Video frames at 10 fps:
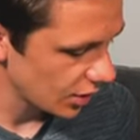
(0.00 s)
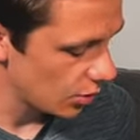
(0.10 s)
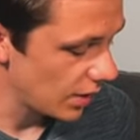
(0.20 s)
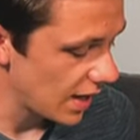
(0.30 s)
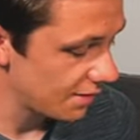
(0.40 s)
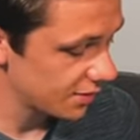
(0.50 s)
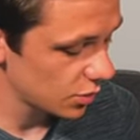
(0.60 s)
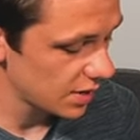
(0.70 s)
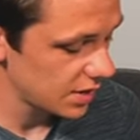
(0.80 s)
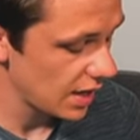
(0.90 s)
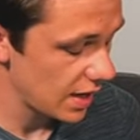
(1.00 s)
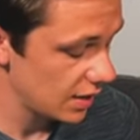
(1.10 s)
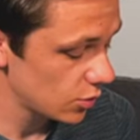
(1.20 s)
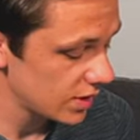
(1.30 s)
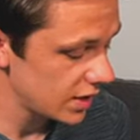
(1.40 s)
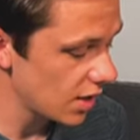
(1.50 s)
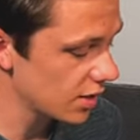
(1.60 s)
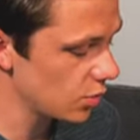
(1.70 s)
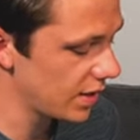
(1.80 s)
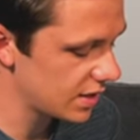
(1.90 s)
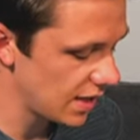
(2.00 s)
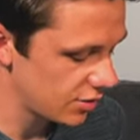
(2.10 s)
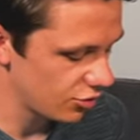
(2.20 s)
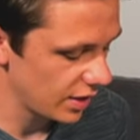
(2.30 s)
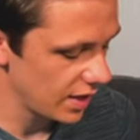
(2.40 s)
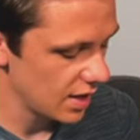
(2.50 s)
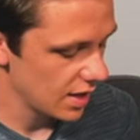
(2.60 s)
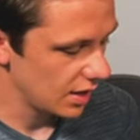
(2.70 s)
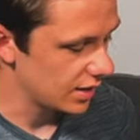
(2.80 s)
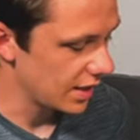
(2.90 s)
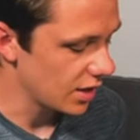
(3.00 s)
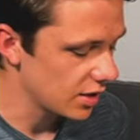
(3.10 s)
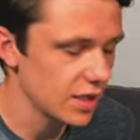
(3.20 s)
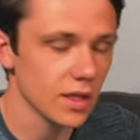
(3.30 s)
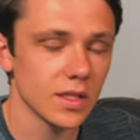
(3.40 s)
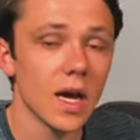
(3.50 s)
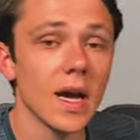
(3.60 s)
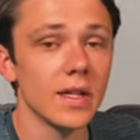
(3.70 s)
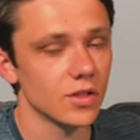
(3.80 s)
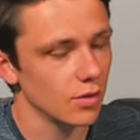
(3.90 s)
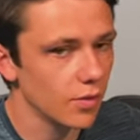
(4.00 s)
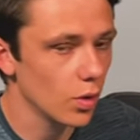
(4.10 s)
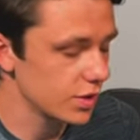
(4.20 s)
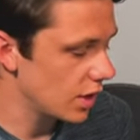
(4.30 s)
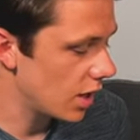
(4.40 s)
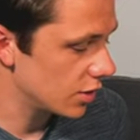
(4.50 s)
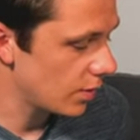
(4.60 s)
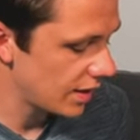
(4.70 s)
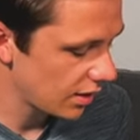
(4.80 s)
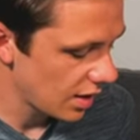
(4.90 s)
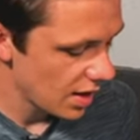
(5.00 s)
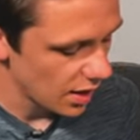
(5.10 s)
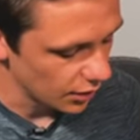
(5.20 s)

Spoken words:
We have 20 yards of width centrally and 10 yards either side, so 40 yards width. And